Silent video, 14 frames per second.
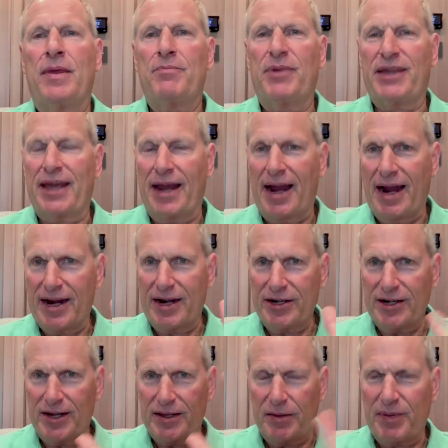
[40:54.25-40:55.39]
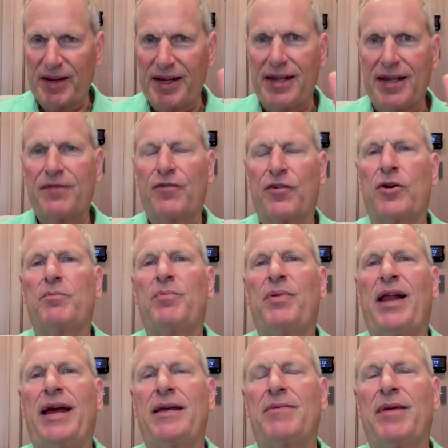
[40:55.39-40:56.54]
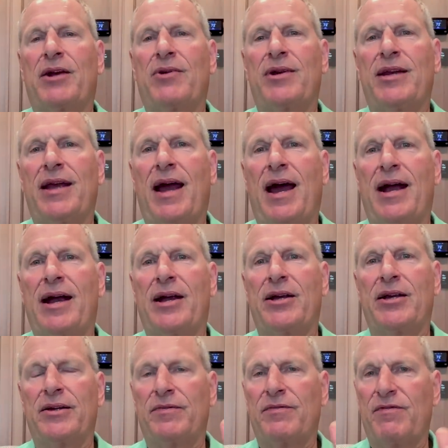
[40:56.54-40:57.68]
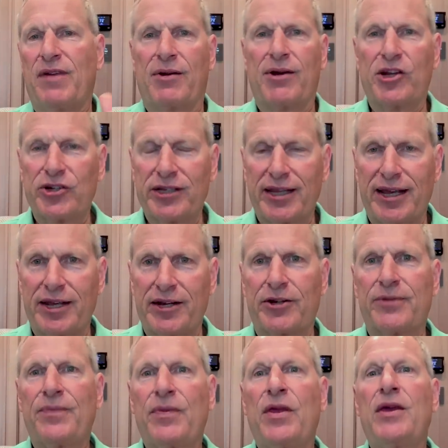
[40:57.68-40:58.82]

but they hired uh, the PE firm Platinum Equity, hired a very good leader